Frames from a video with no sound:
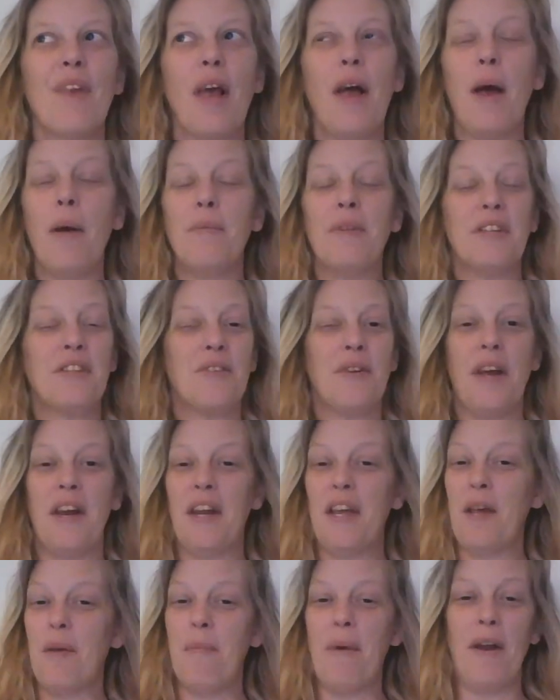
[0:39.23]
I'm just trying
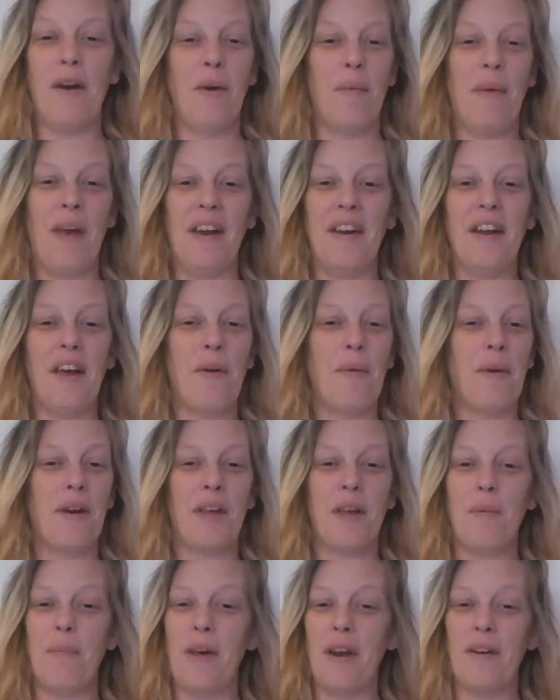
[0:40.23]
to get better, man. I want
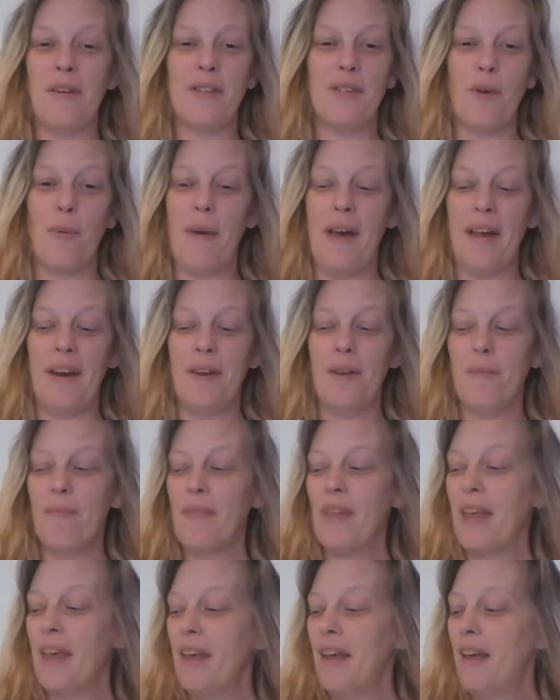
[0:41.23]
to get better so bad.
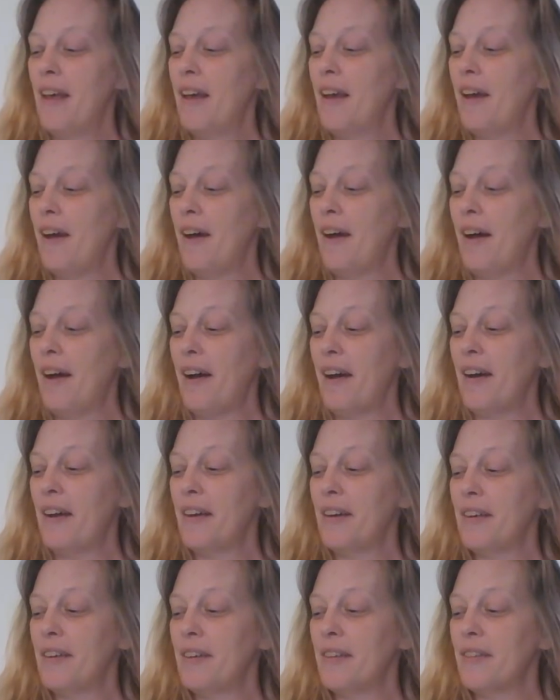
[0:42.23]

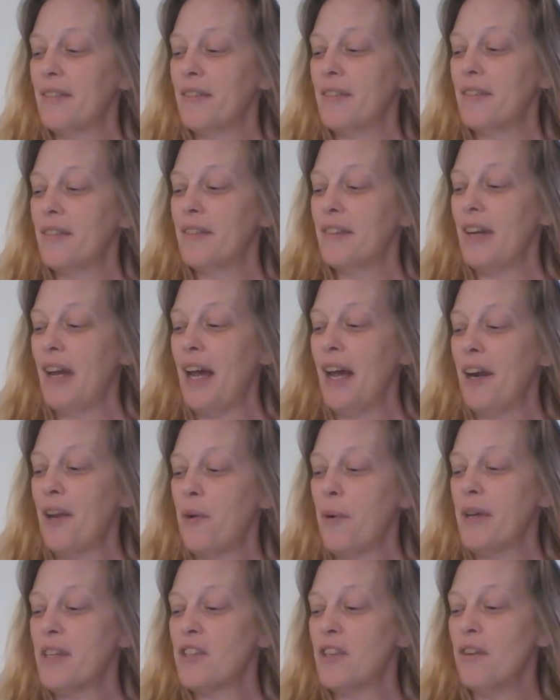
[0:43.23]
I had a
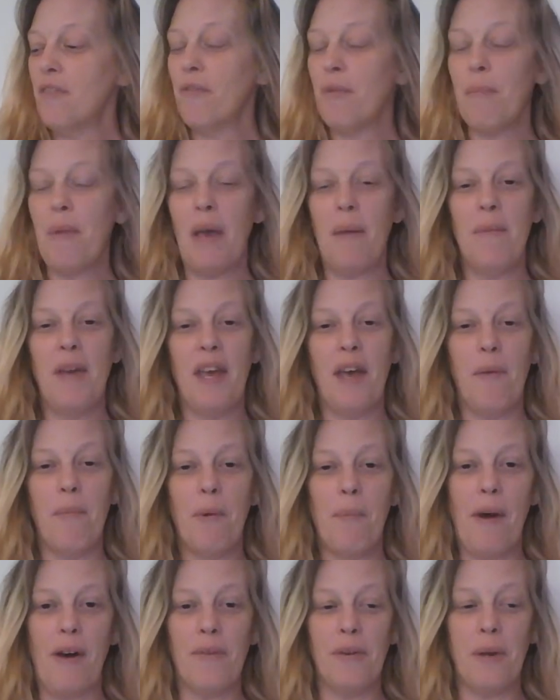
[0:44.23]
question from Amy M
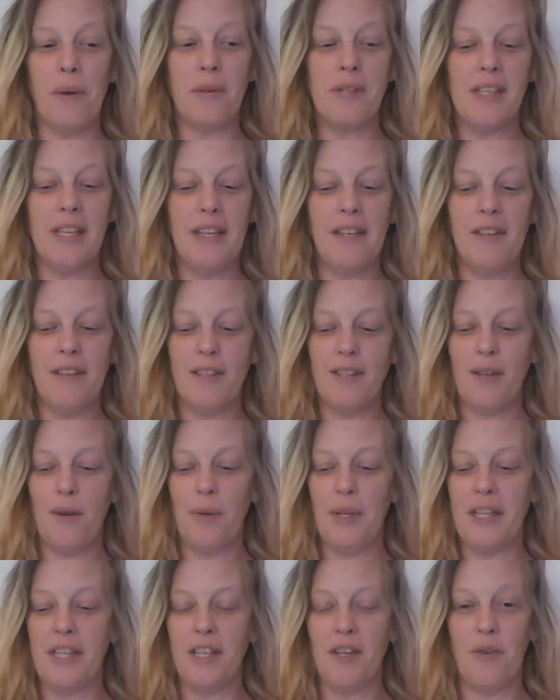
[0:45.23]
about dosing, so
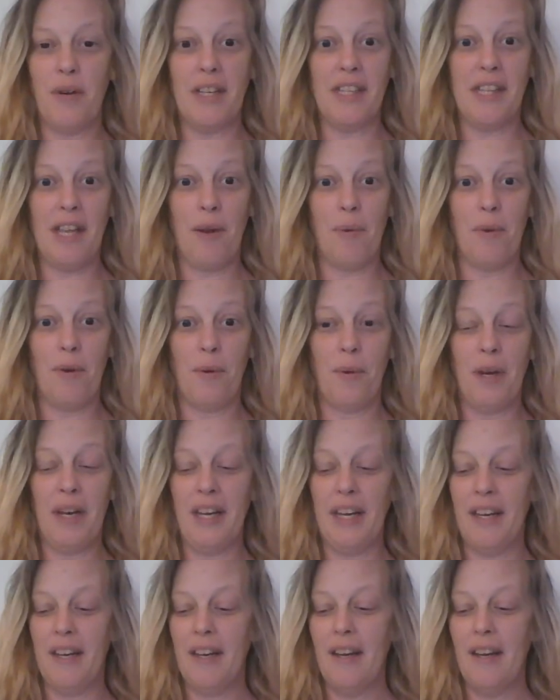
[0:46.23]
let's address that real quick.